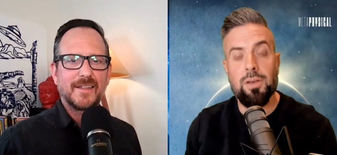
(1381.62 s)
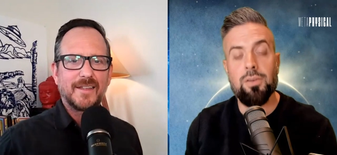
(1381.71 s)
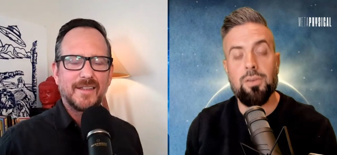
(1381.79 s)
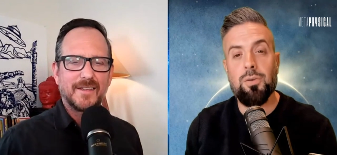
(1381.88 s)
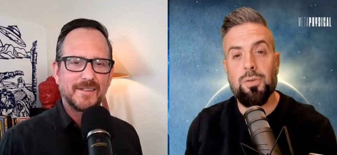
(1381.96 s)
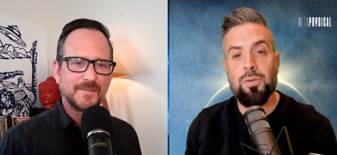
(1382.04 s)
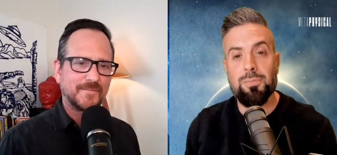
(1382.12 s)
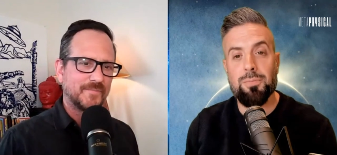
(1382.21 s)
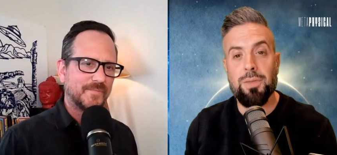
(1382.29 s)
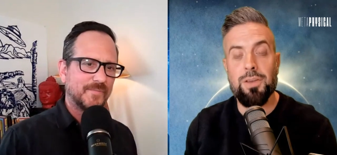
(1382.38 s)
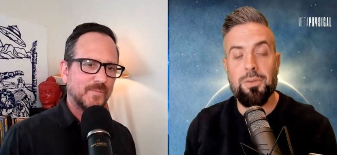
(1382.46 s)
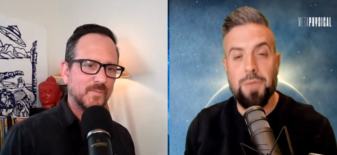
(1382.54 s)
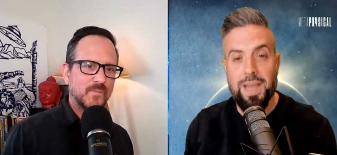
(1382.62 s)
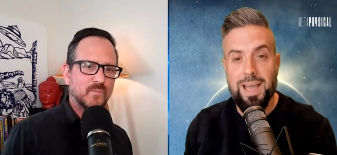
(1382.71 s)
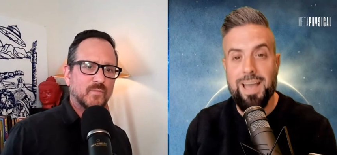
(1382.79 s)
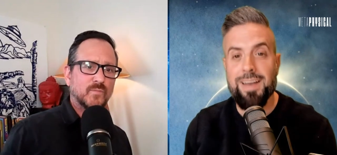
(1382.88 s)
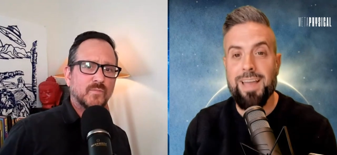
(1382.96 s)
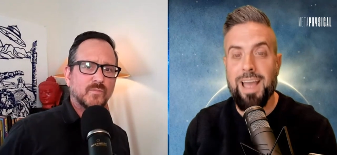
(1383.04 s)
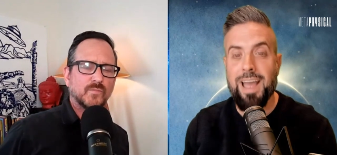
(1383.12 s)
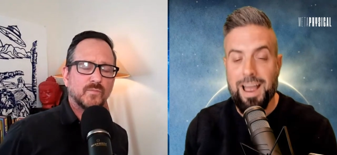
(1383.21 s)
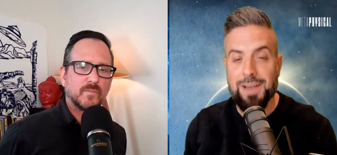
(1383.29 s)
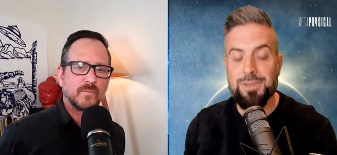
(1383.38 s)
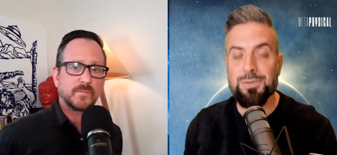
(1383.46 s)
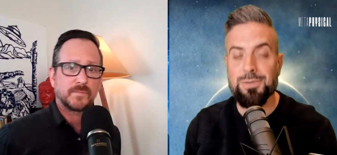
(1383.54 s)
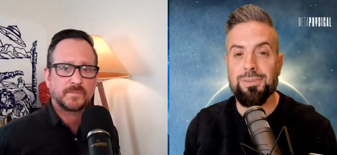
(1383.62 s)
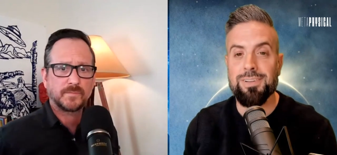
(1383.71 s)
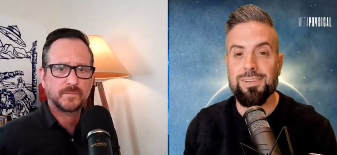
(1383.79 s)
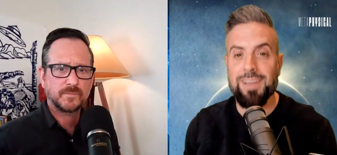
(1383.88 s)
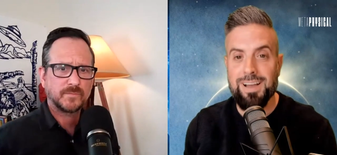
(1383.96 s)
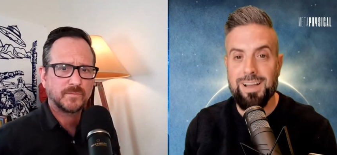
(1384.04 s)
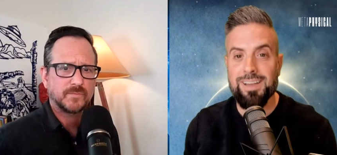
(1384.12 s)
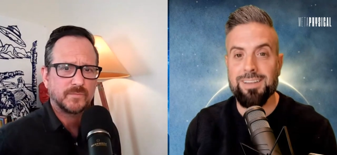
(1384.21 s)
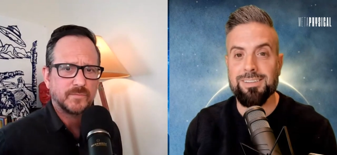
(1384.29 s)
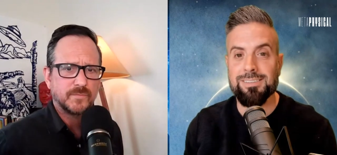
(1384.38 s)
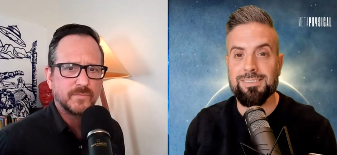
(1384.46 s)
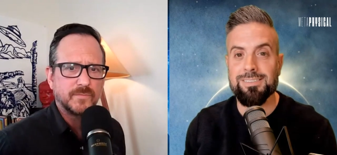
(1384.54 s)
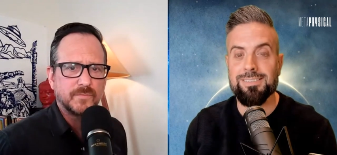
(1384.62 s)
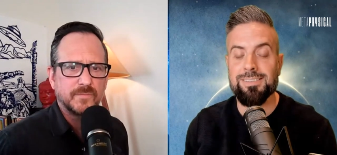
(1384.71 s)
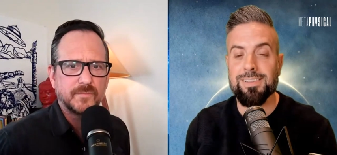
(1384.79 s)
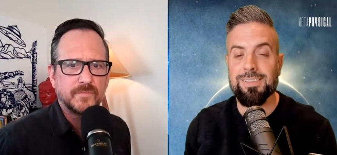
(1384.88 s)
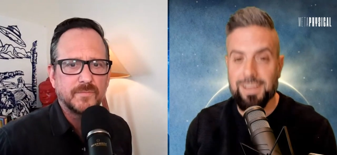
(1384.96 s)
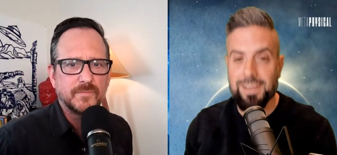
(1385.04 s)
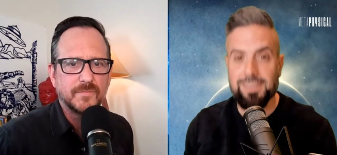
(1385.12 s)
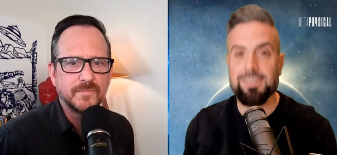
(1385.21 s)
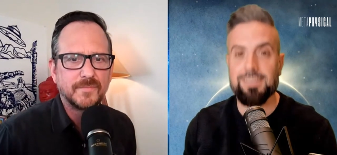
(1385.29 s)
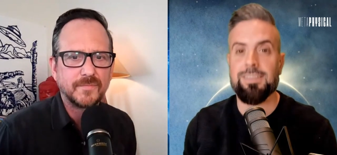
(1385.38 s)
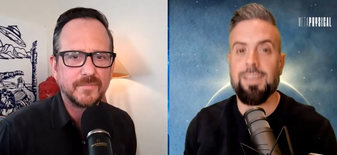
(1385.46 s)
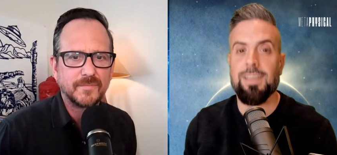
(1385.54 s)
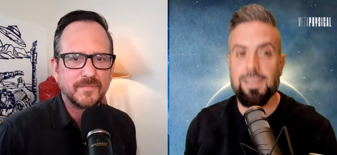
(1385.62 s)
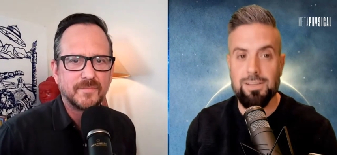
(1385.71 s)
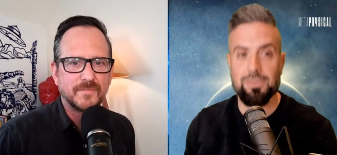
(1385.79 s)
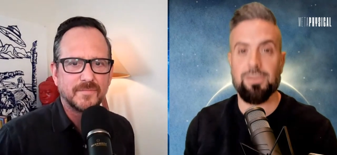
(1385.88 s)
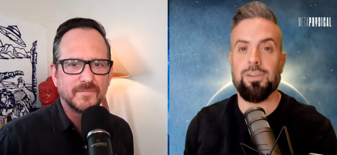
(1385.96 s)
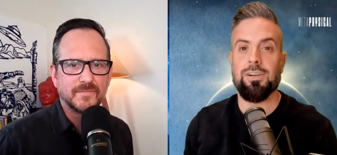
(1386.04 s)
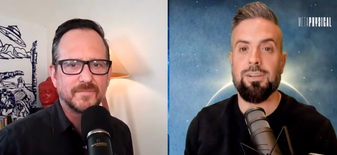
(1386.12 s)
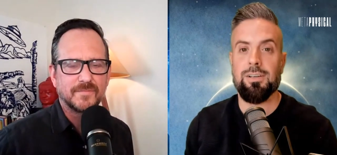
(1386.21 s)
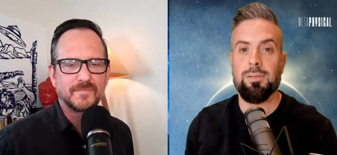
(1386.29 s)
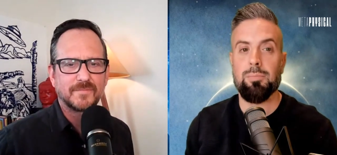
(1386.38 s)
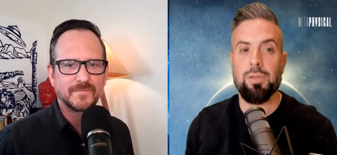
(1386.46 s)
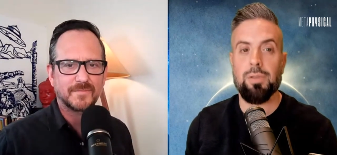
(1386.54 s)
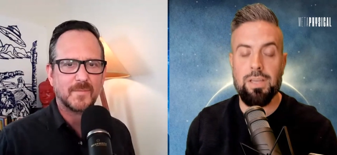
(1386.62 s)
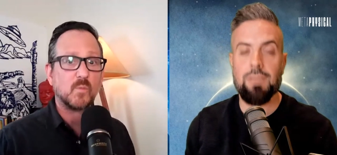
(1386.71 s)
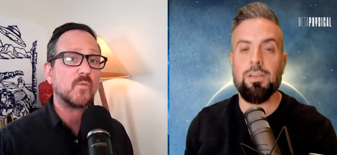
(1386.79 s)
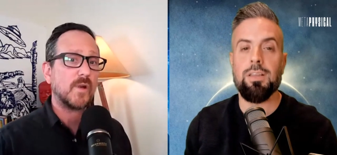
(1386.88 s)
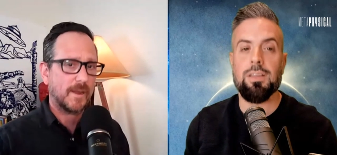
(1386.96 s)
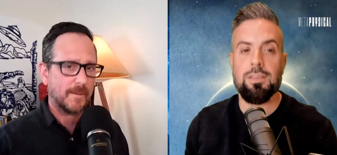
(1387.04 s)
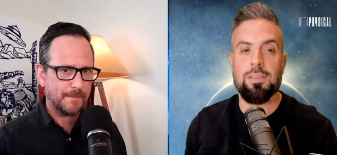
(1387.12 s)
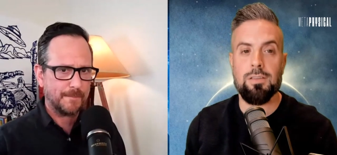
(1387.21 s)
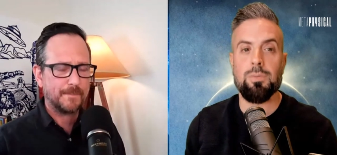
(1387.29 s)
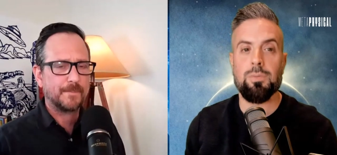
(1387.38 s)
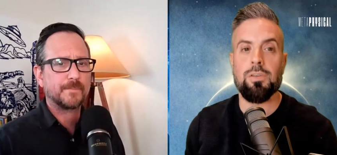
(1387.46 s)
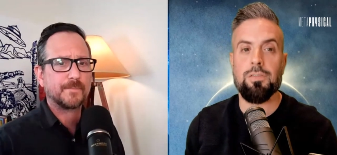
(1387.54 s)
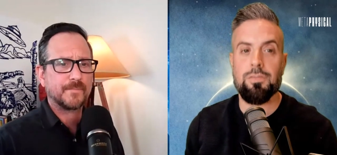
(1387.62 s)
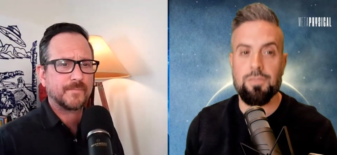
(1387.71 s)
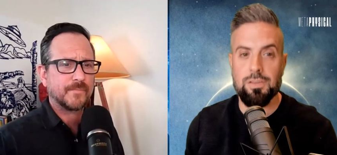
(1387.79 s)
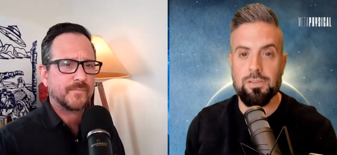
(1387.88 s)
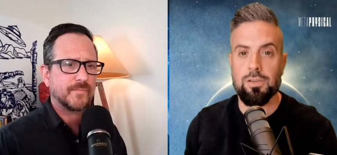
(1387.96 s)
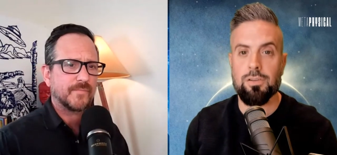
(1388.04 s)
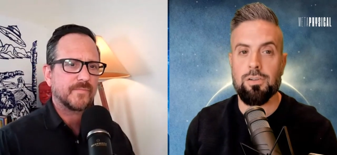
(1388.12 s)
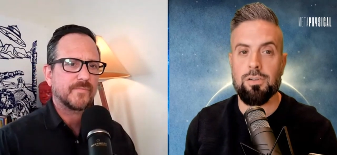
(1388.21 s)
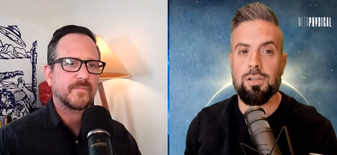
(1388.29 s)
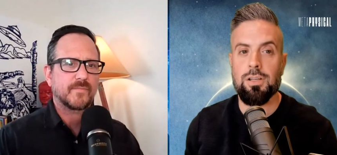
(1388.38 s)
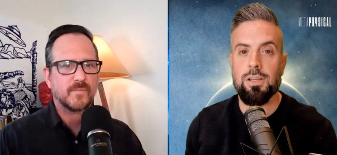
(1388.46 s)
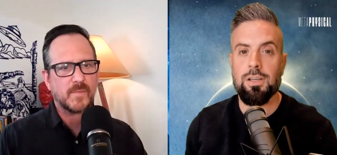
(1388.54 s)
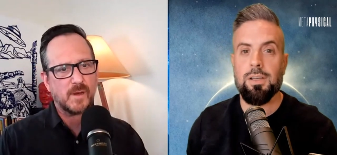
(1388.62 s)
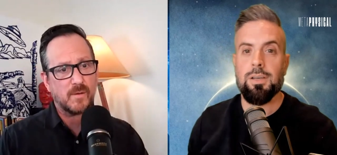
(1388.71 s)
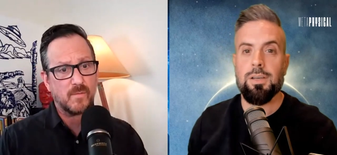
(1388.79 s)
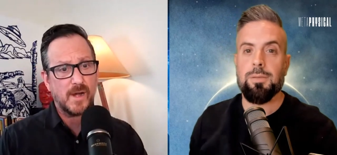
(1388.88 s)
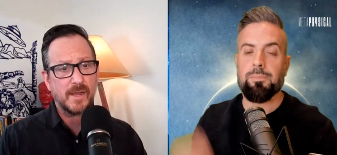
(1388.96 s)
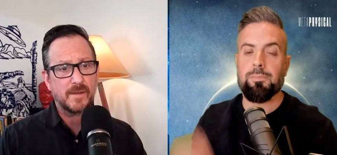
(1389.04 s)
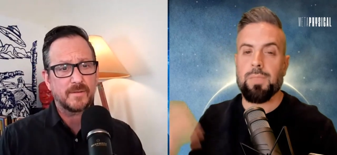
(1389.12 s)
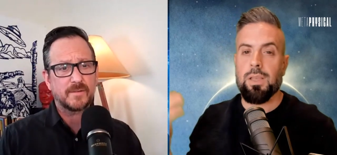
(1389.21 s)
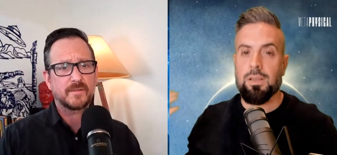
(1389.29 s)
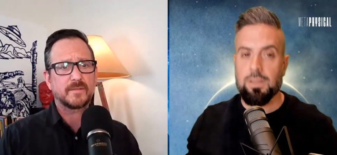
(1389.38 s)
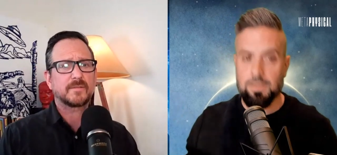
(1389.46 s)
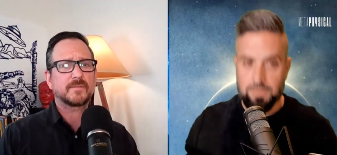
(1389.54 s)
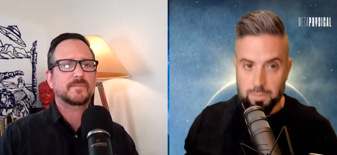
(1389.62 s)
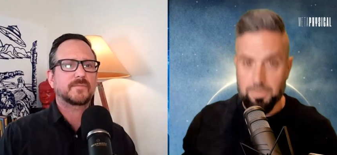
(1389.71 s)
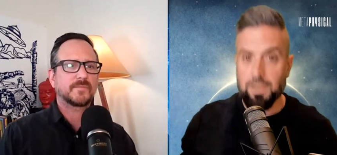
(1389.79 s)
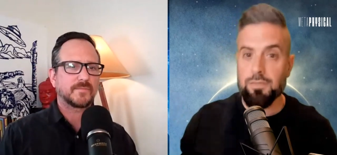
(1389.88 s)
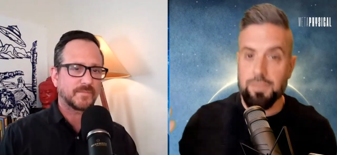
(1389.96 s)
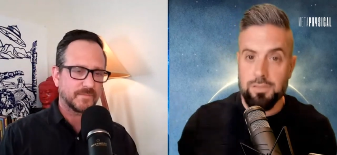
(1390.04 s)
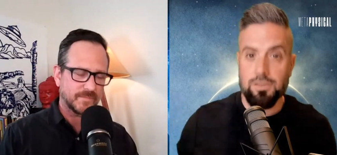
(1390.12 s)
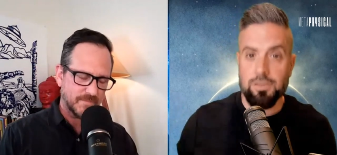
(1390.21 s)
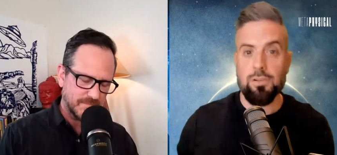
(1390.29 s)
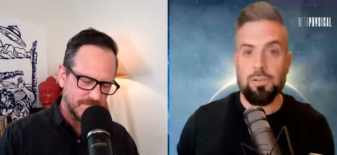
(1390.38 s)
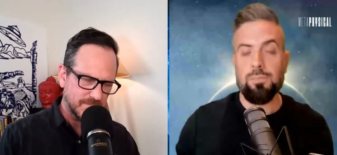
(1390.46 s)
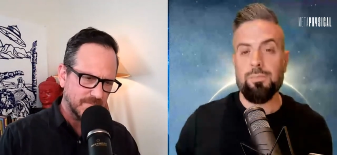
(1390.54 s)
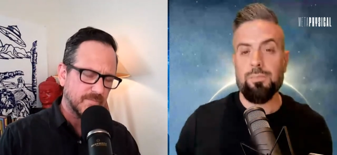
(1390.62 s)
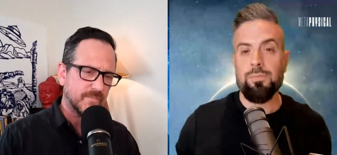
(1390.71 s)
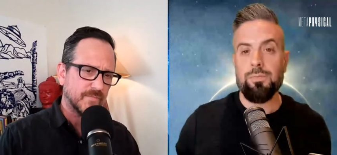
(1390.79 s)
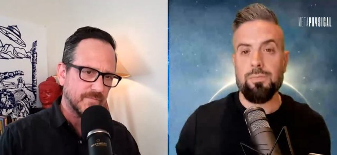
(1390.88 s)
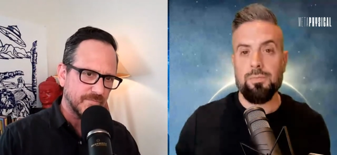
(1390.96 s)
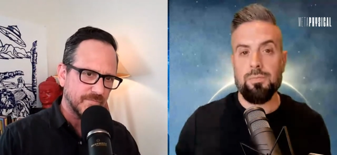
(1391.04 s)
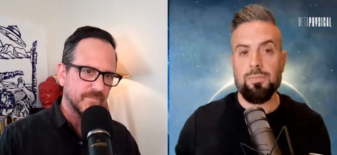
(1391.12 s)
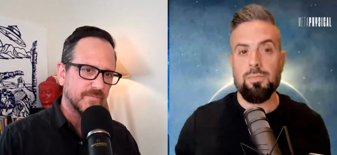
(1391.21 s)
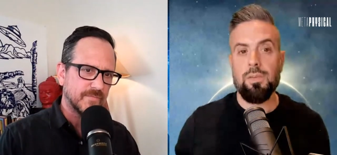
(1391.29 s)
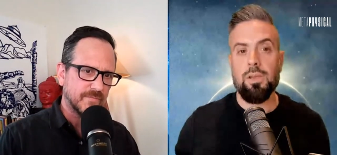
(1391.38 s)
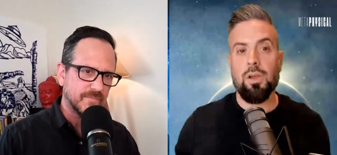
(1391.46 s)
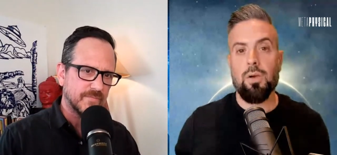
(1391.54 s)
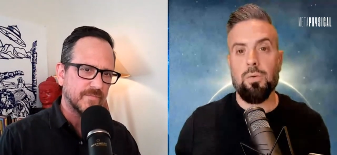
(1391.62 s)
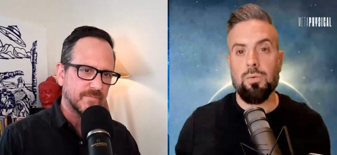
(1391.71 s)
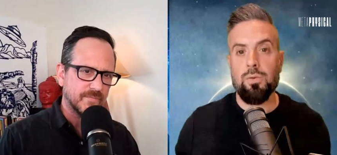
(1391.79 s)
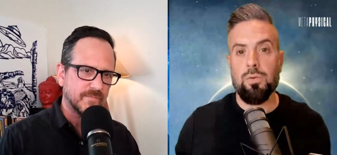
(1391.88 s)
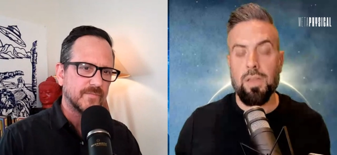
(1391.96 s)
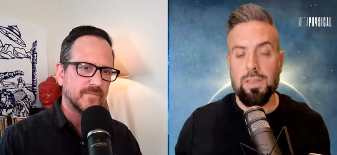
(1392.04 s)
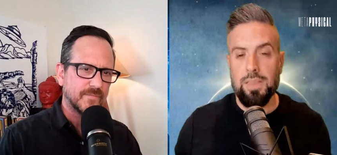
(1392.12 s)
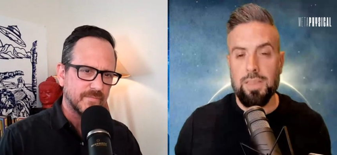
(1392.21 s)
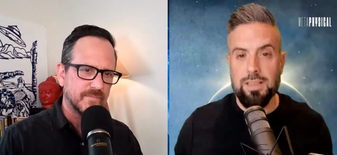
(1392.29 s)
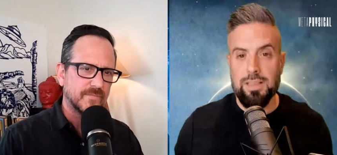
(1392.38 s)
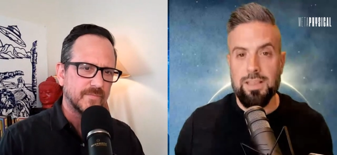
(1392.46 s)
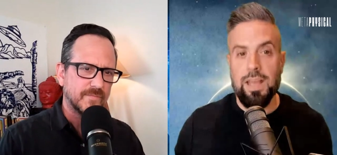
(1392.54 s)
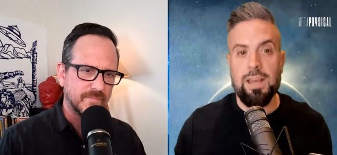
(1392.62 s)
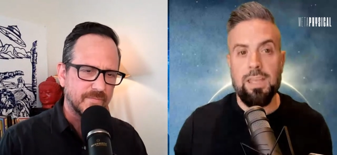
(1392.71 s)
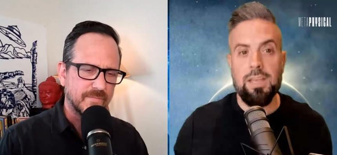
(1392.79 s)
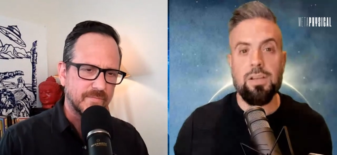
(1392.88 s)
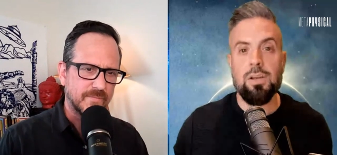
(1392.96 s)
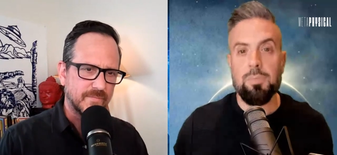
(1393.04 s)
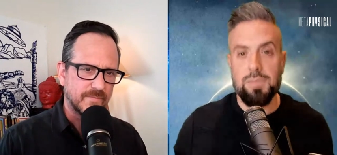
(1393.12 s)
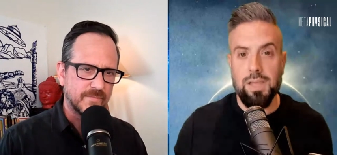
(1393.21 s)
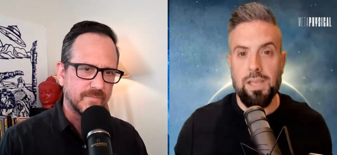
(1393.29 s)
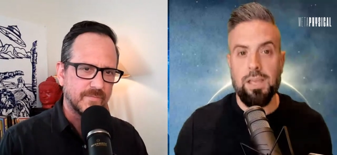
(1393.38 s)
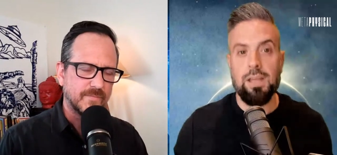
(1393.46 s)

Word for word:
Speaker 1: you but you had actual guys like Hitler believing that this was a physical right something physical, you know, that that he could obtain